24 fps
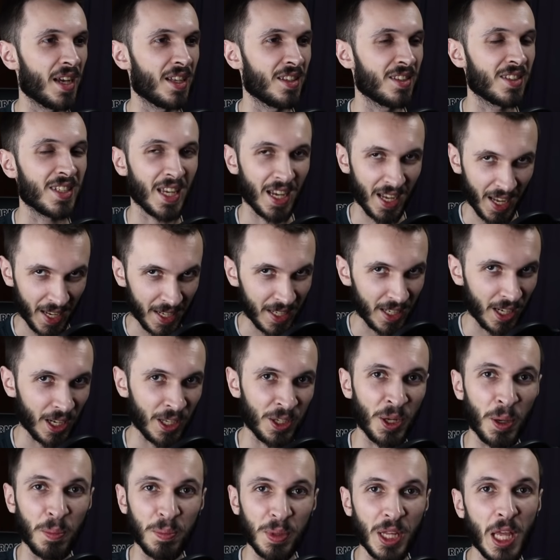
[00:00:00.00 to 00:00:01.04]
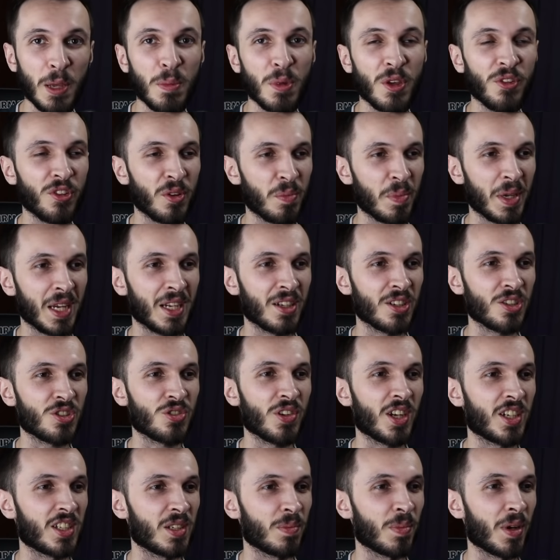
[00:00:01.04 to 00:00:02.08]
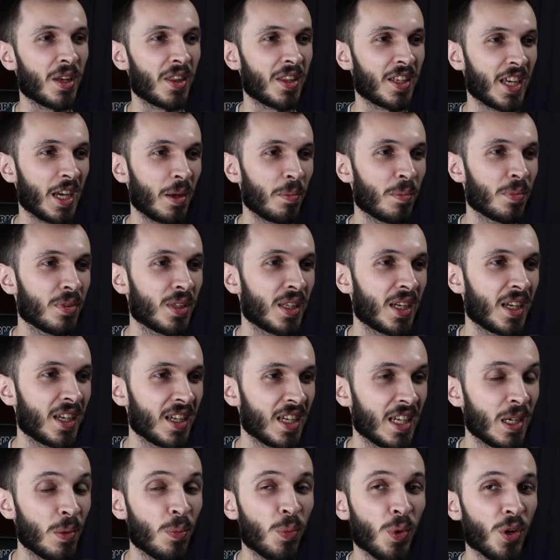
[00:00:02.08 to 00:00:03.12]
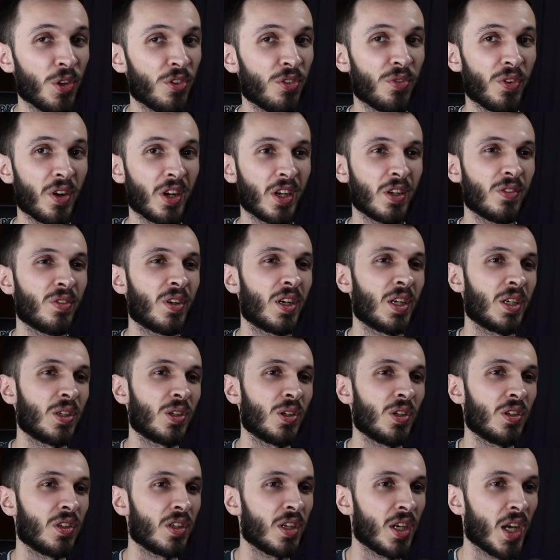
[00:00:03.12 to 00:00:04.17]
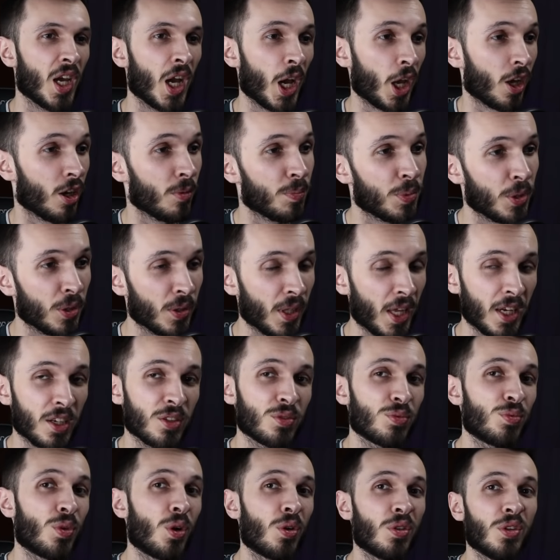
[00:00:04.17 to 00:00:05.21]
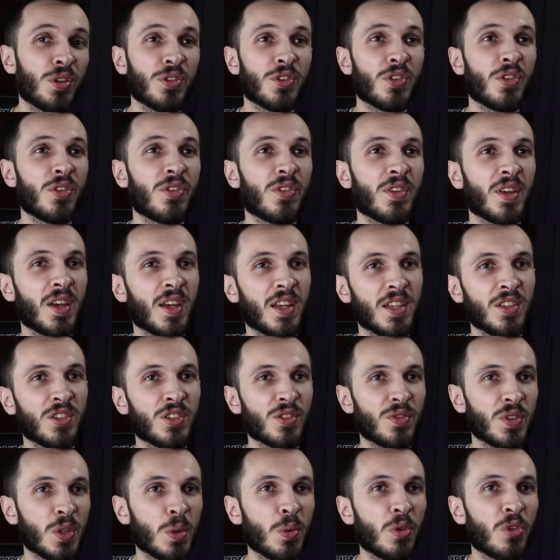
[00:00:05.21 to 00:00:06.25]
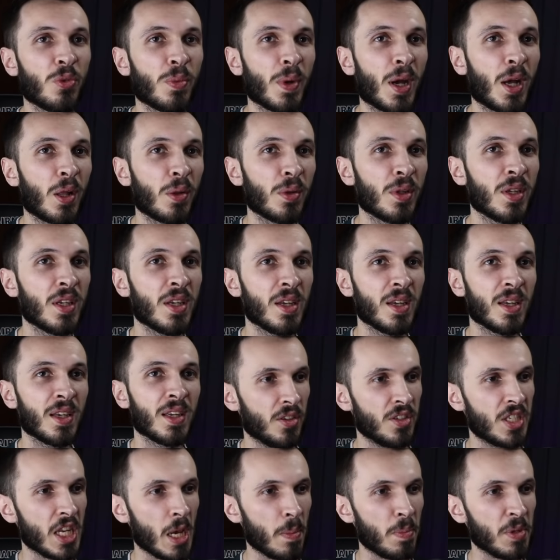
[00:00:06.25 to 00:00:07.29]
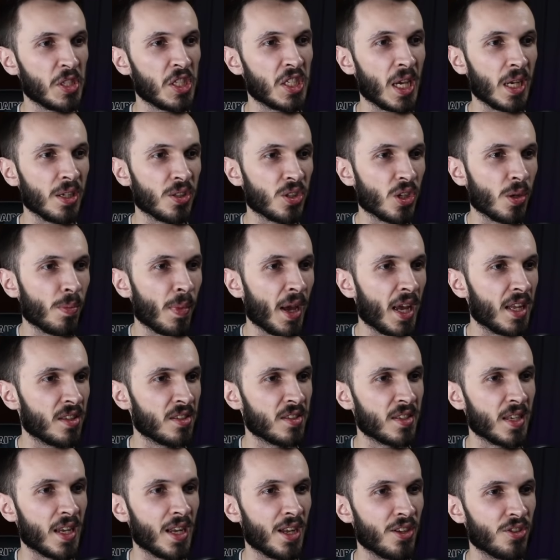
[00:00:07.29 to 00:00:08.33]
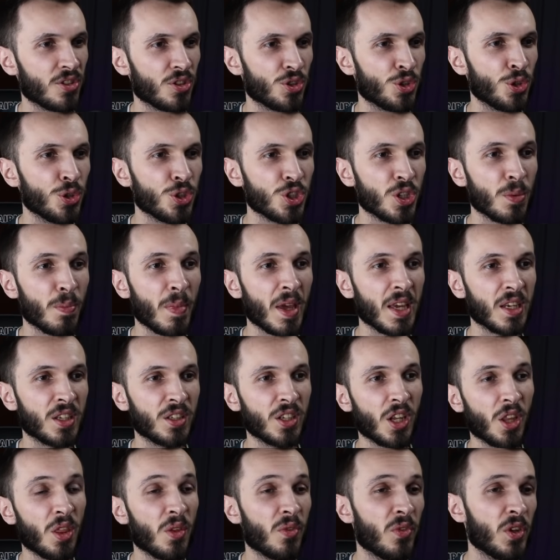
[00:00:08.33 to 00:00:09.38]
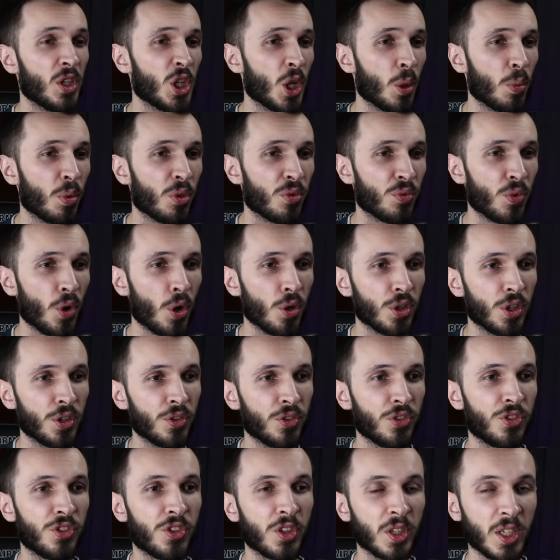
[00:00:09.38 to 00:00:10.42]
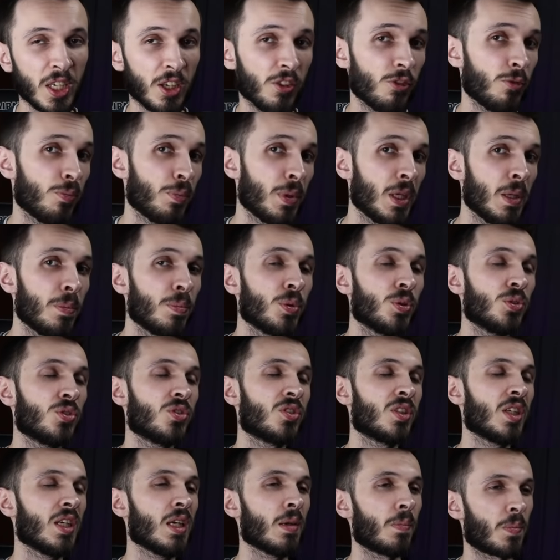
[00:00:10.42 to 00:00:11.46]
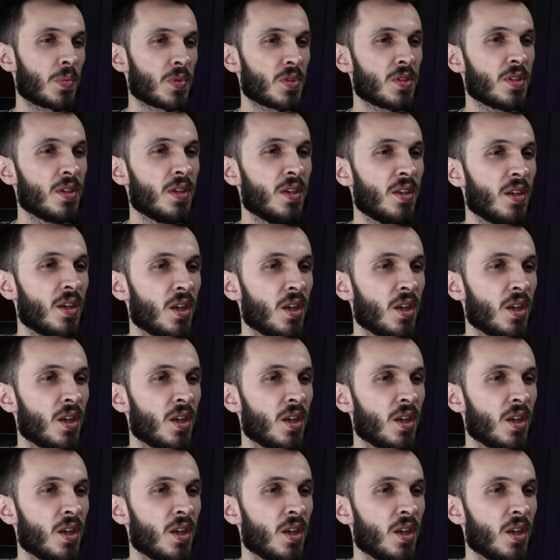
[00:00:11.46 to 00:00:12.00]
and yeah, I cannot blame you for being distracted by the gameplay. It was very, very good. I hope you liked Roland's interview as well. Da Potato Man says, you should make another video with Roland to give people tips.